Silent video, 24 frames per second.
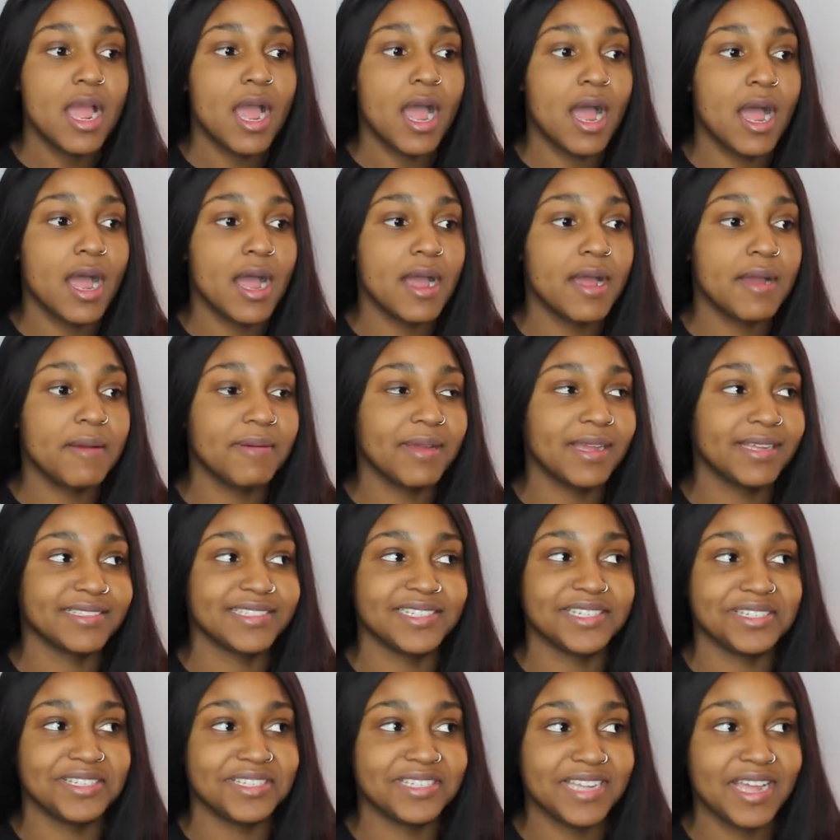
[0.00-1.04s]

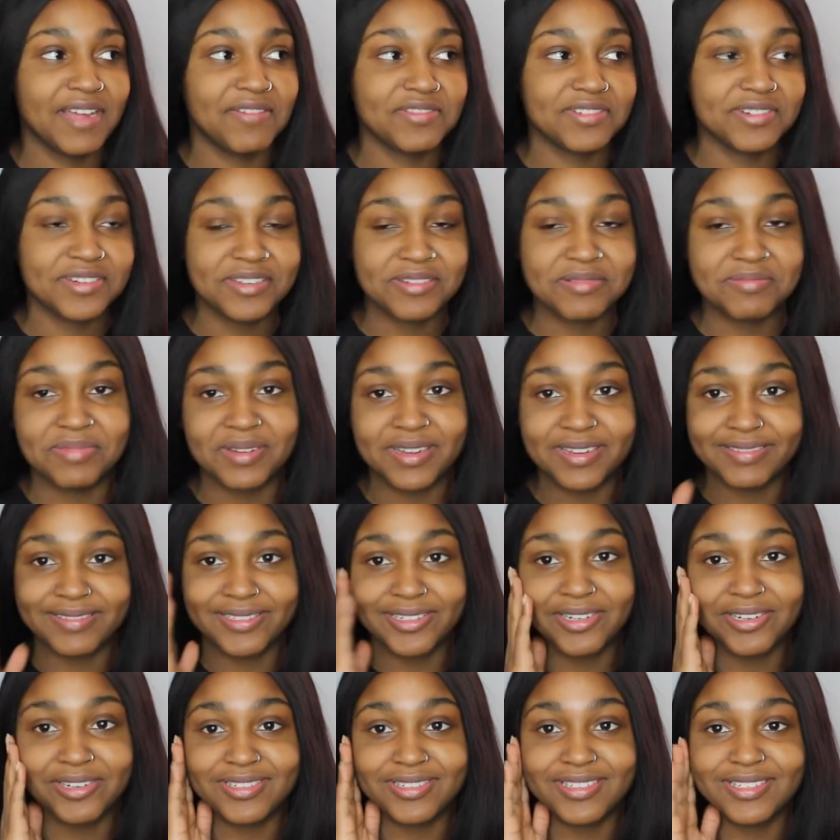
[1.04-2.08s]
Actually, it's the afternoon, but
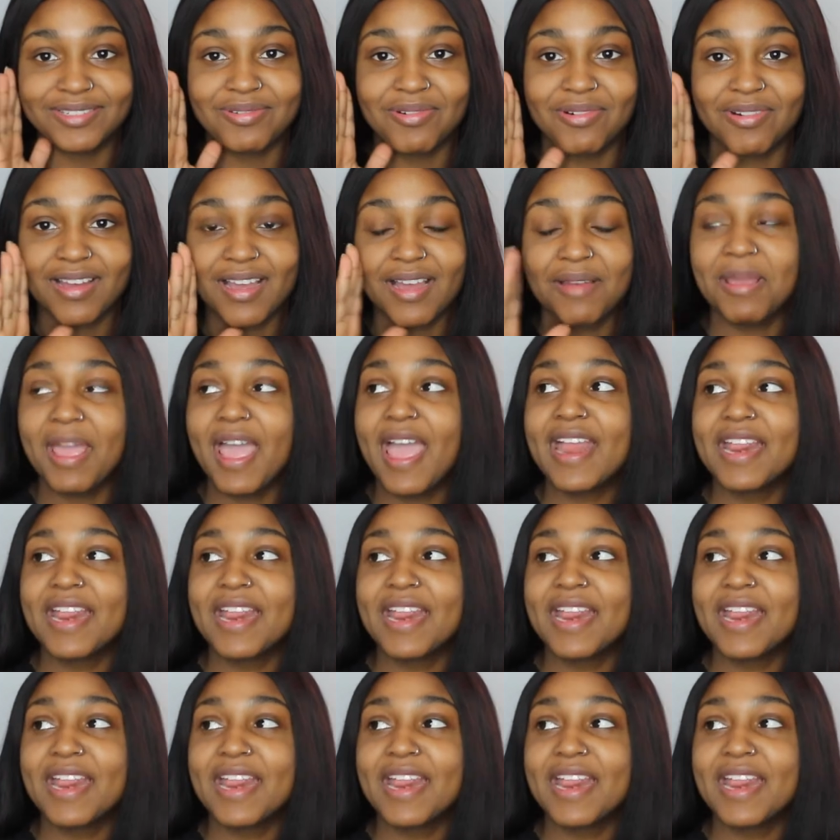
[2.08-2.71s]
your just woke up.